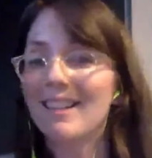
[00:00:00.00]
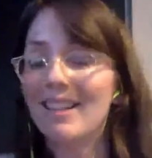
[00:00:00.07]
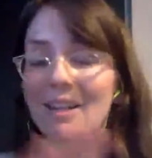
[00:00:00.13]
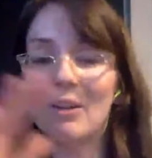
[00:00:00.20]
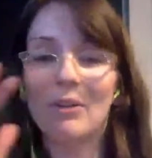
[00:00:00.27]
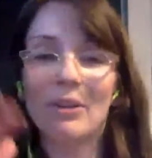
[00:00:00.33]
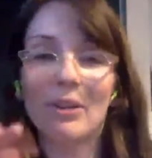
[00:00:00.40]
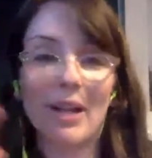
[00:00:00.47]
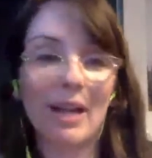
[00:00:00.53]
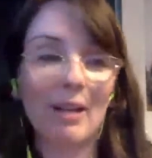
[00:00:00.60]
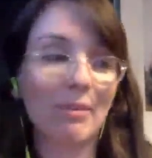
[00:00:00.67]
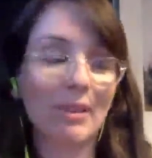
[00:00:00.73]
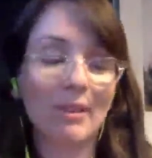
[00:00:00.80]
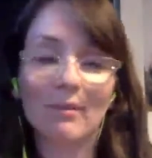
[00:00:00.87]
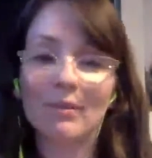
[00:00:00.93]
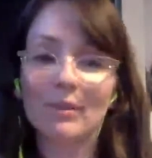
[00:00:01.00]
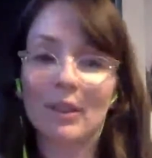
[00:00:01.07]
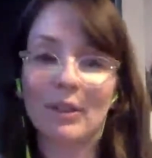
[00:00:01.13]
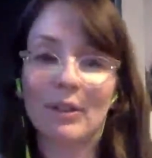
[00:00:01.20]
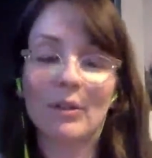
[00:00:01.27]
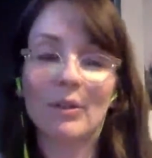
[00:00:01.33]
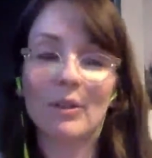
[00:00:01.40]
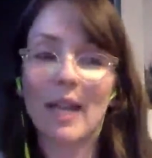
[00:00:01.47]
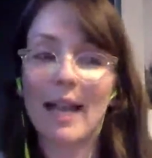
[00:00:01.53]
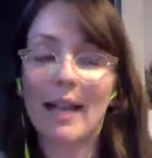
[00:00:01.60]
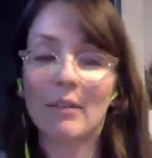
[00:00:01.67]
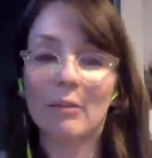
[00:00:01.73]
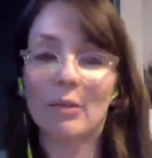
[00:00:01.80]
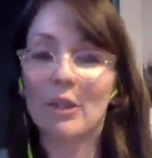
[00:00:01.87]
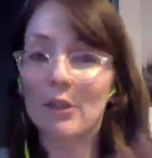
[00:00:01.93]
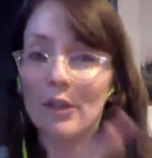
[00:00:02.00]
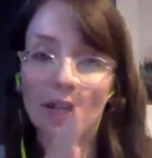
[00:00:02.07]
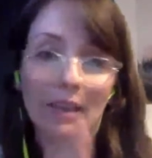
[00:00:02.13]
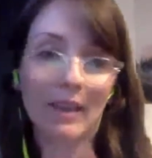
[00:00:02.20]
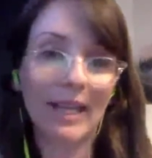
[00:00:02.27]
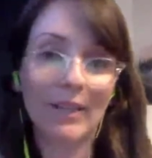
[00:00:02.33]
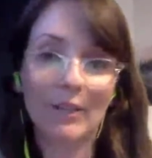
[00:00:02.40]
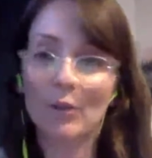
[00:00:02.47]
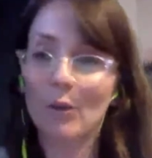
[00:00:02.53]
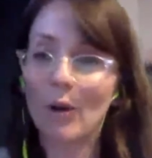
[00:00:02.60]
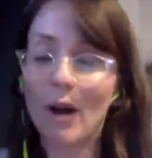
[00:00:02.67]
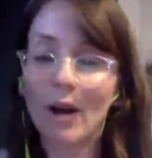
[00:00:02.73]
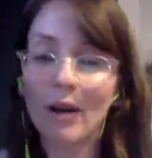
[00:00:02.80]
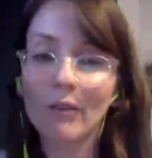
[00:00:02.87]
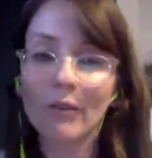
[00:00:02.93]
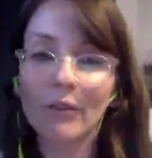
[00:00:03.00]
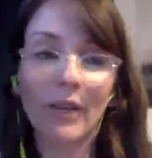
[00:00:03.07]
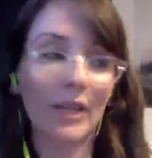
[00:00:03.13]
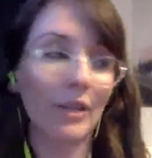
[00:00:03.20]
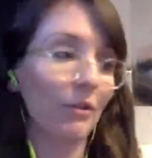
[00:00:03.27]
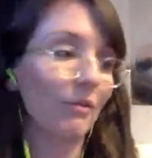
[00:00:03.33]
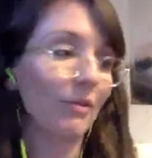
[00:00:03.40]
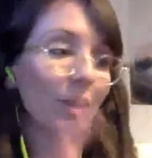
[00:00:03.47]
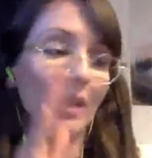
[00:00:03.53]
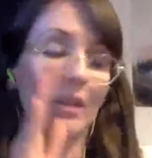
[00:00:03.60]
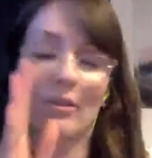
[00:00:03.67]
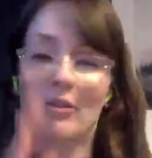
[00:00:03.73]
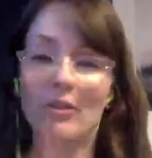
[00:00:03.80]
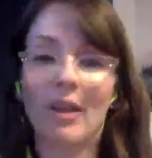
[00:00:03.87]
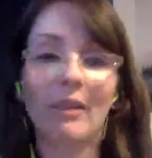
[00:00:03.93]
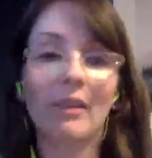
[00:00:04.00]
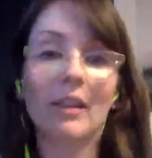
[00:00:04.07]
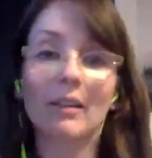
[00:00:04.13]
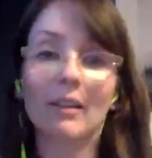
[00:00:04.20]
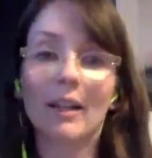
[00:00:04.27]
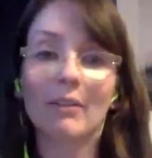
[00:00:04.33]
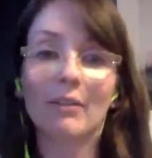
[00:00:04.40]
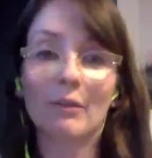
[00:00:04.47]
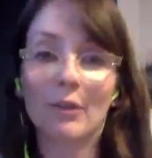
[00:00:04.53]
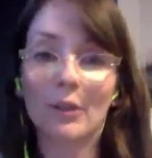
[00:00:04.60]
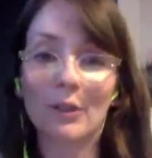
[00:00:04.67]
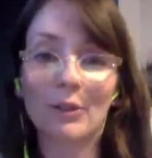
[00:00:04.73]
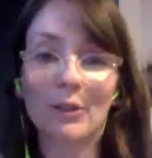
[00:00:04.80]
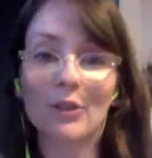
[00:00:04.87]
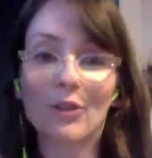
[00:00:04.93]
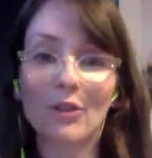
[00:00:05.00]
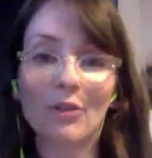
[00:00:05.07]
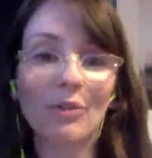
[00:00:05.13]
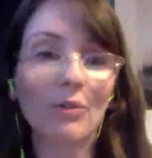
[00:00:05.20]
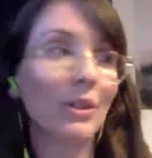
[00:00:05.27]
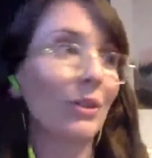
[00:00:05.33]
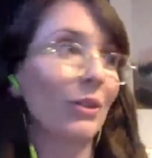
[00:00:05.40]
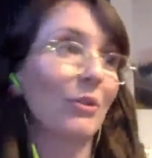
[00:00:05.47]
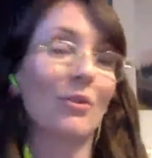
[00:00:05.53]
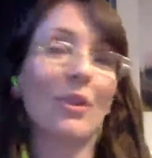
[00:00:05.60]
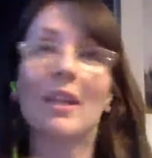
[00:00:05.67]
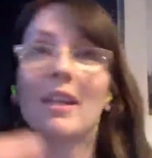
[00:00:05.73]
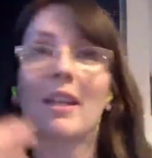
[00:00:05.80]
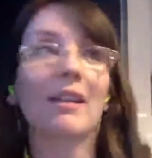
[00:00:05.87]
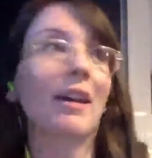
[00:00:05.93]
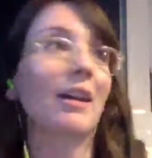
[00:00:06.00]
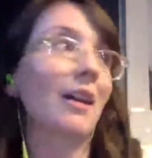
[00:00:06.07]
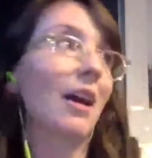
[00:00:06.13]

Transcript: There are ebbs and flows, and when you're in that trough and you feel like there's nothing left for you to do, and you're thinking,